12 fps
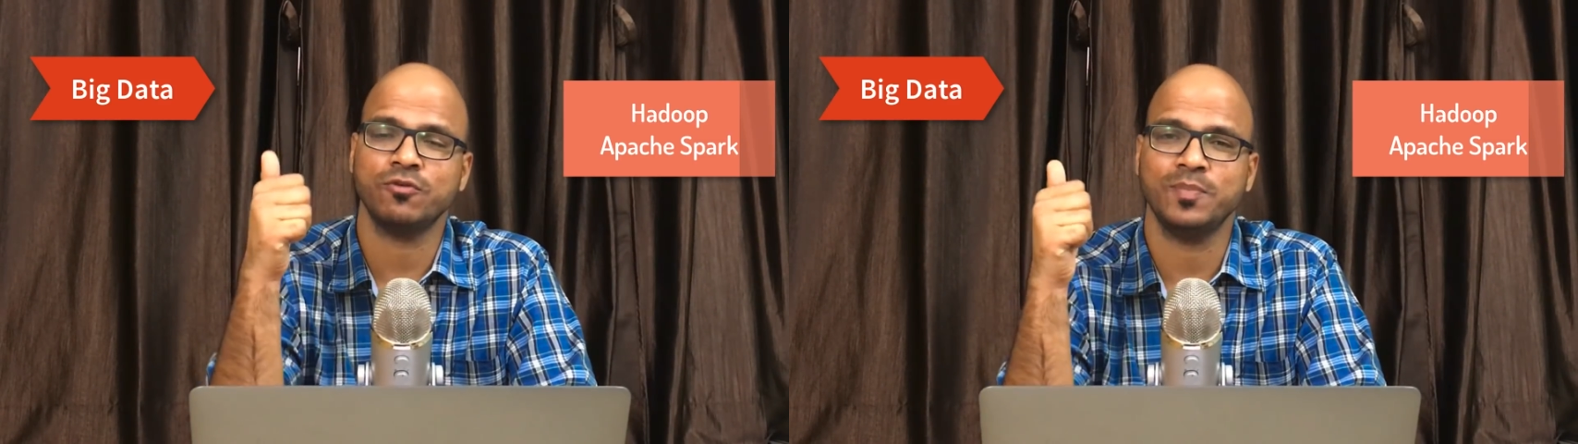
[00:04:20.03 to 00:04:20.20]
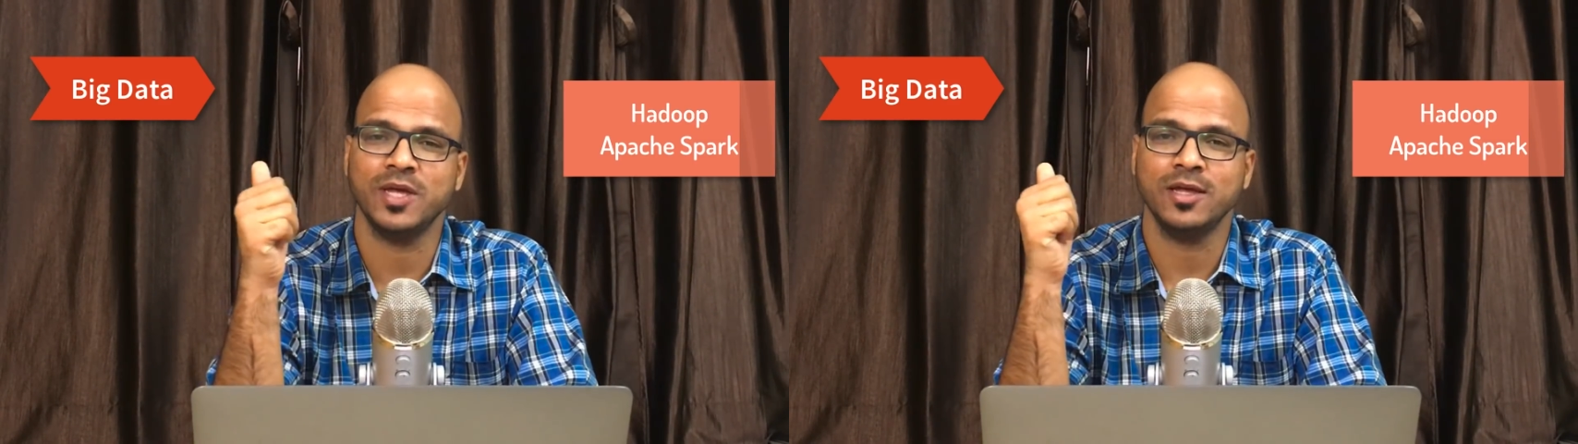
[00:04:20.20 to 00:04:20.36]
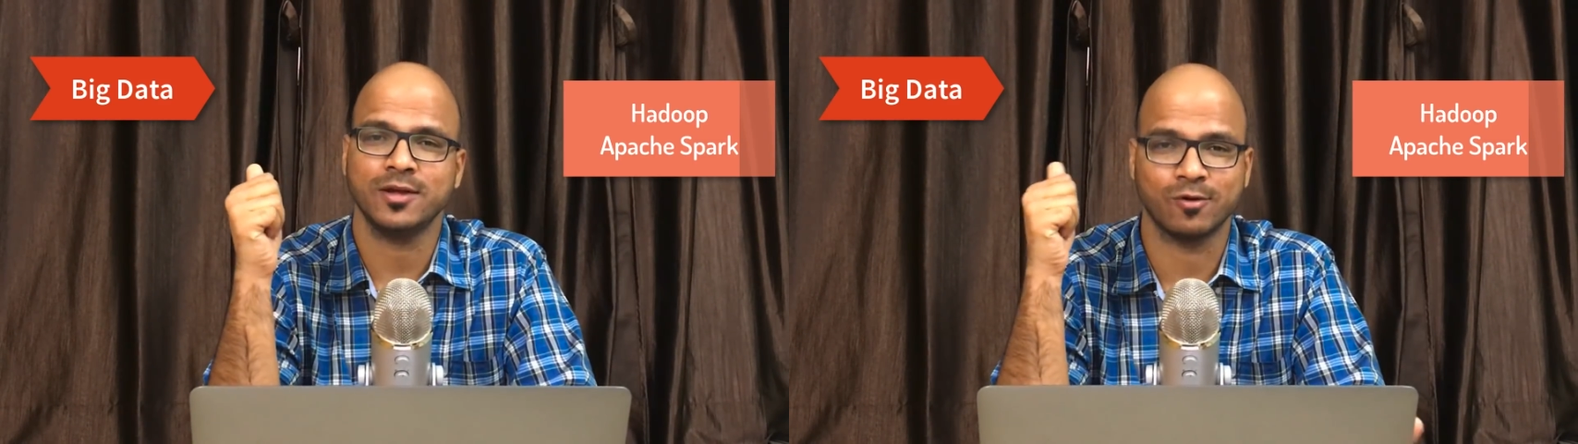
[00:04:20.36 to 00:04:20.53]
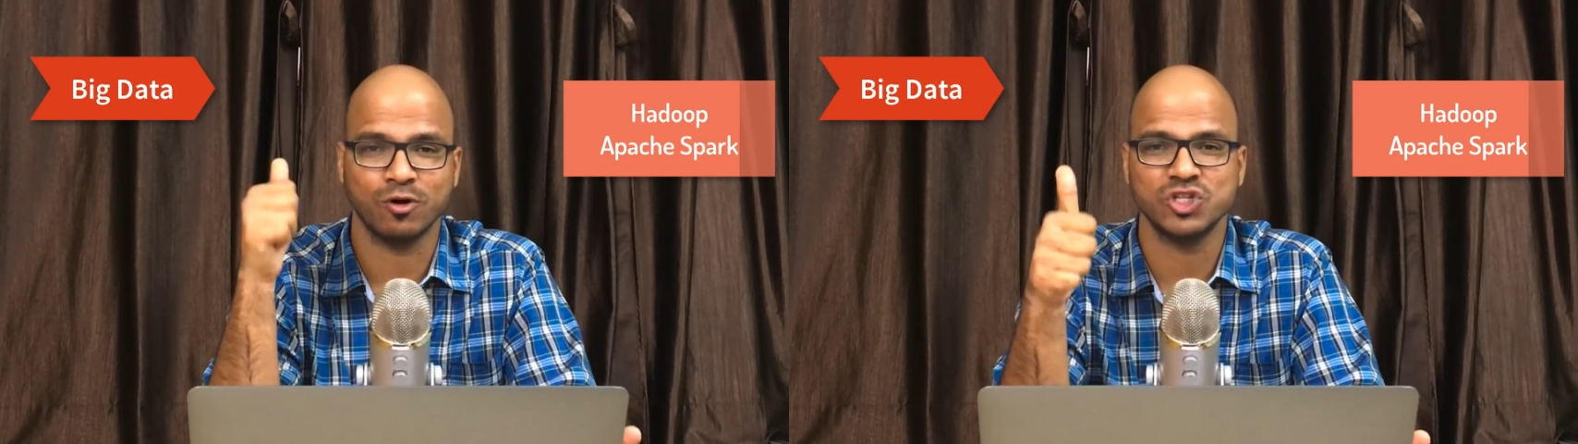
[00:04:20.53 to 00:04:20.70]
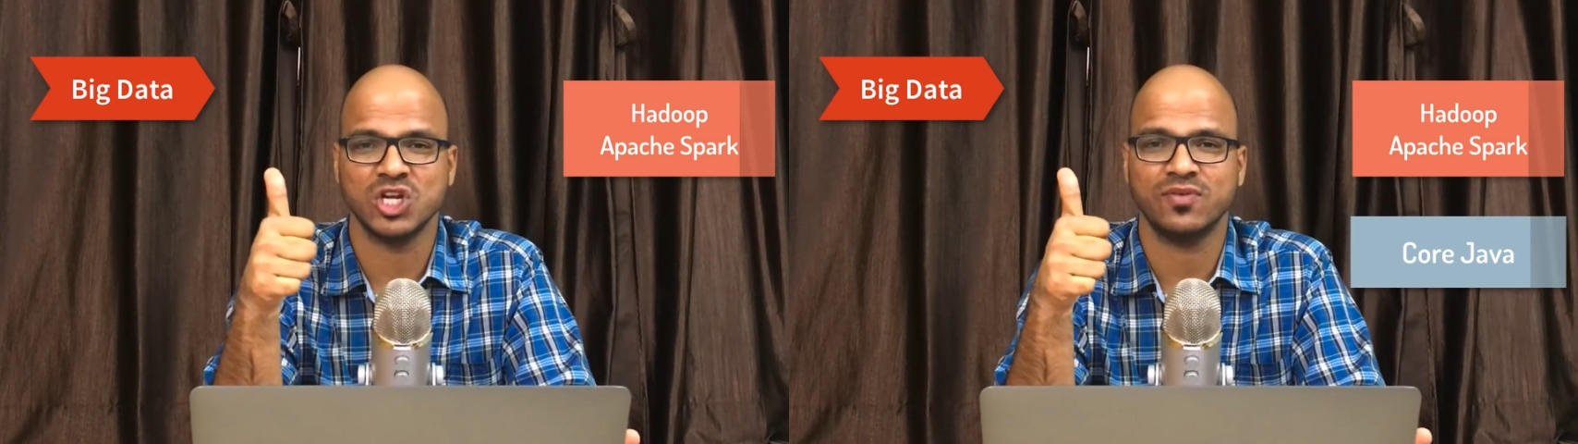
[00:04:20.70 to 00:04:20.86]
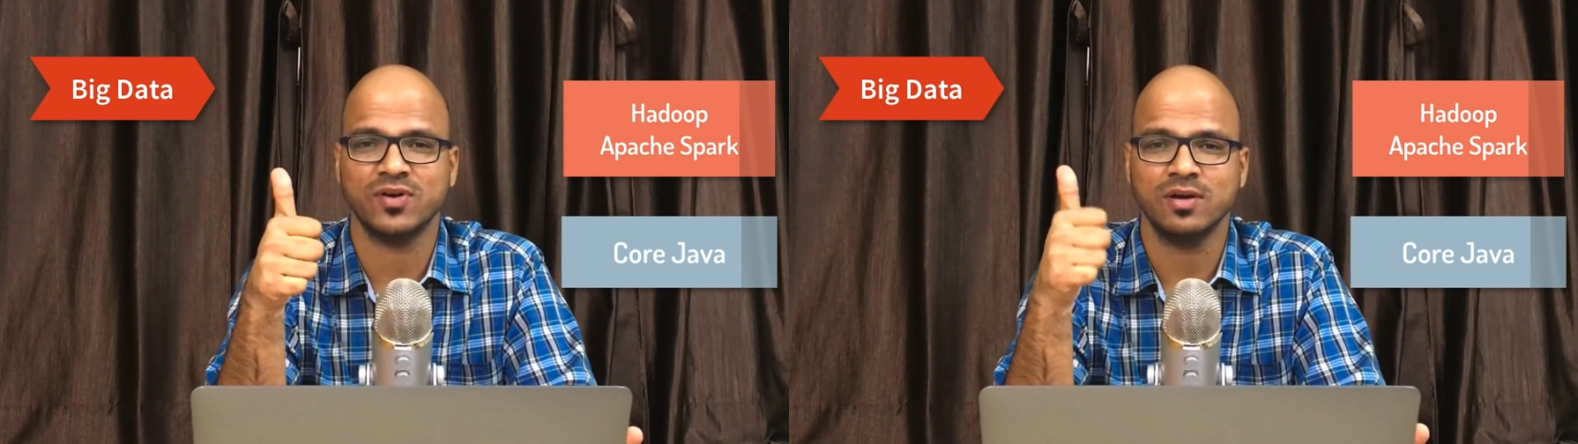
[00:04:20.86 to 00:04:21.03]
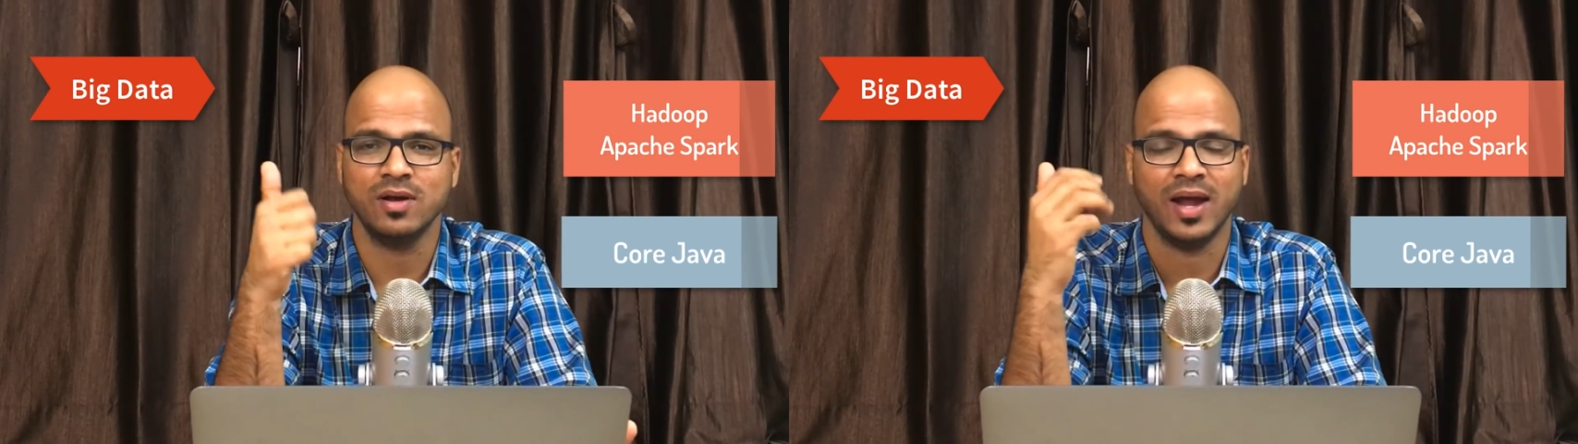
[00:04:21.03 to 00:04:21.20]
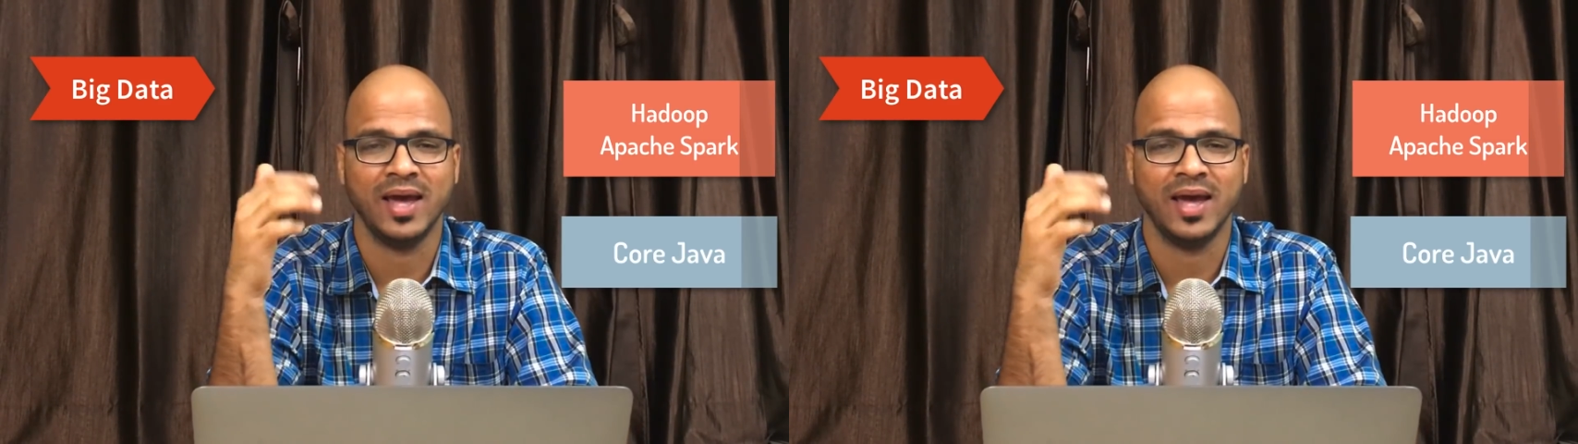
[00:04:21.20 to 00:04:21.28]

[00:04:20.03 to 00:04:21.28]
would be Core Java,